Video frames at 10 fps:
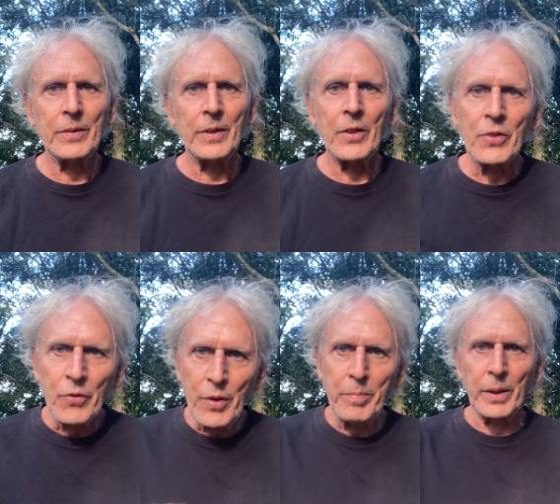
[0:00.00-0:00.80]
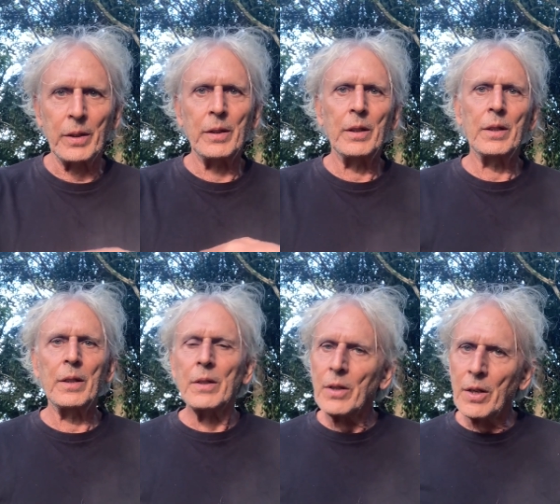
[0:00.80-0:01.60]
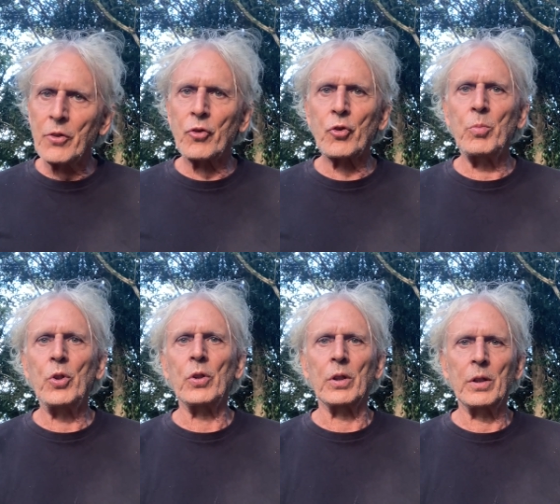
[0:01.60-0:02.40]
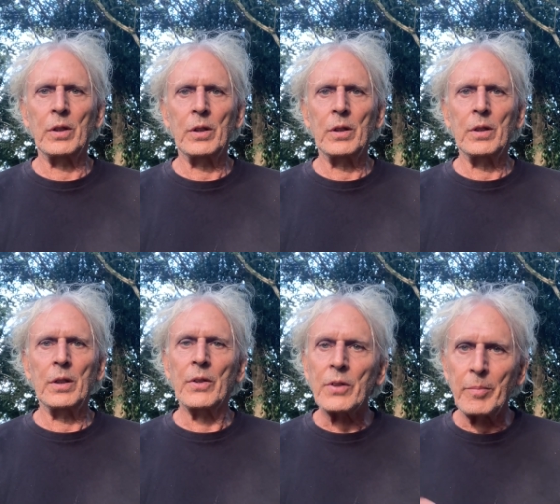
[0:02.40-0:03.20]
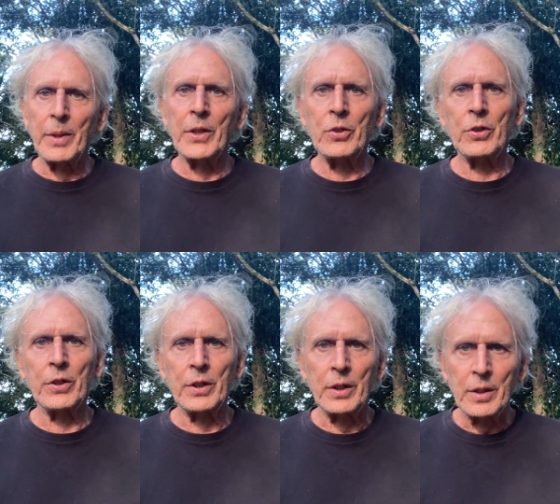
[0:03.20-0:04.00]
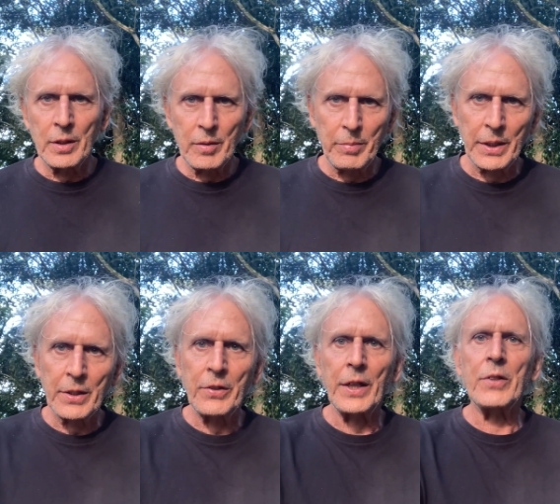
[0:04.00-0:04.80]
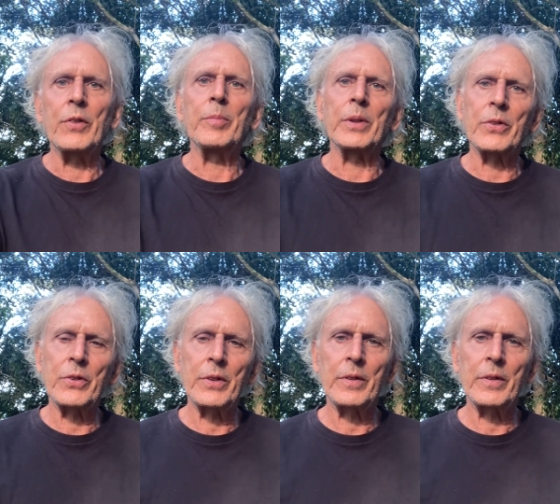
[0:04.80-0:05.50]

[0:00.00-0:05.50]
It's a ripple. It's small. It's a minority, but it creates ripples.